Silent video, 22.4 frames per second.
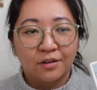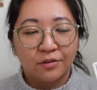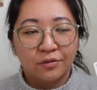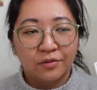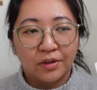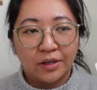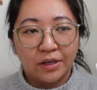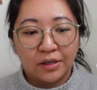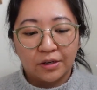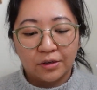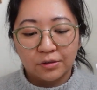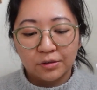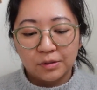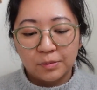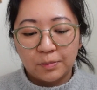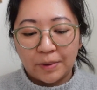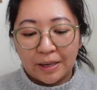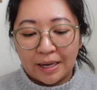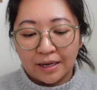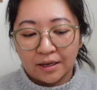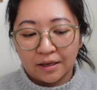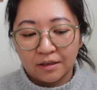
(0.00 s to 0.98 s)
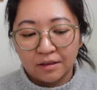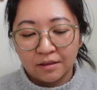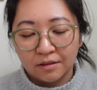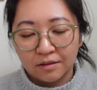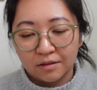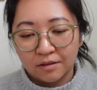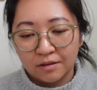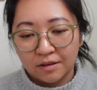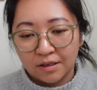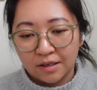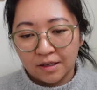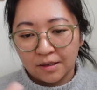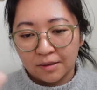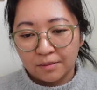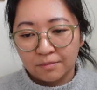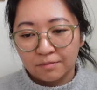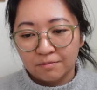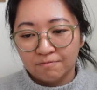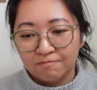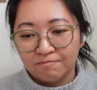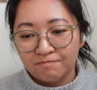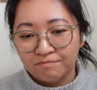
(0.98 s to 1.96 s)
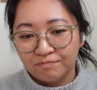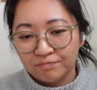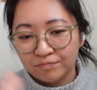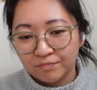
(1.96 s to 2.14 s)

of like goes back. Um,